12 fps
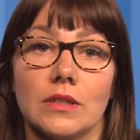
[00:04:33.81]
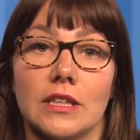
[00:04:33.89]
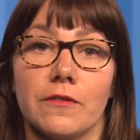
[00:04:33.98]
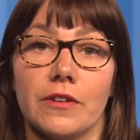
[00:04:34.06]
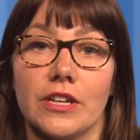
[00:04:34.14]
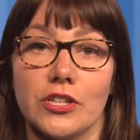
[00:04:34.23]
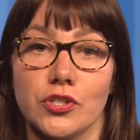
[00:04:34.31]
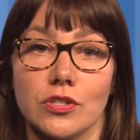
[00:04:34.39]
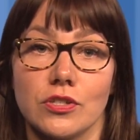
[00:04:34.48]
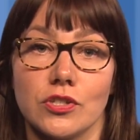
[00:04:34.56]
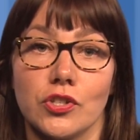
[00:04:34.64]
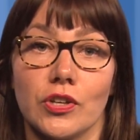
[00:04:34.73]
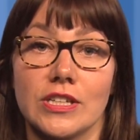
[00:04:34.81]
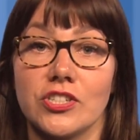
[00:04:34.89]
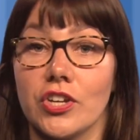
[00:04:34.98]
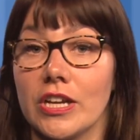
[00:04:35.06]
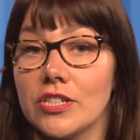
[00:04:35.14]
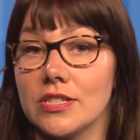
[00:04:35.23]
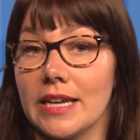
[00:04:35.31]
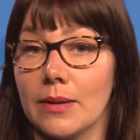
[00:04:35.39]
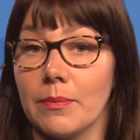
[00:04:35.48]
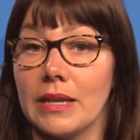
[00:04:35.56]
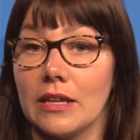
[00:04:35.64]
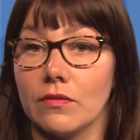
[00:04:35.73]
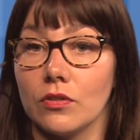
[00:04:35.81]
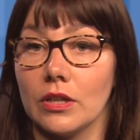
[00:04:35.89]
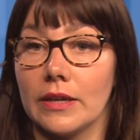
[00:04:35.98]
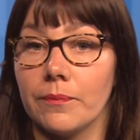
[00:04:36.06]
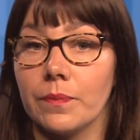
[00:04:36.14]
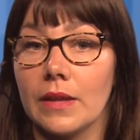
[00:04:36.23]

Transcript: definitions to exchange data meaningfully,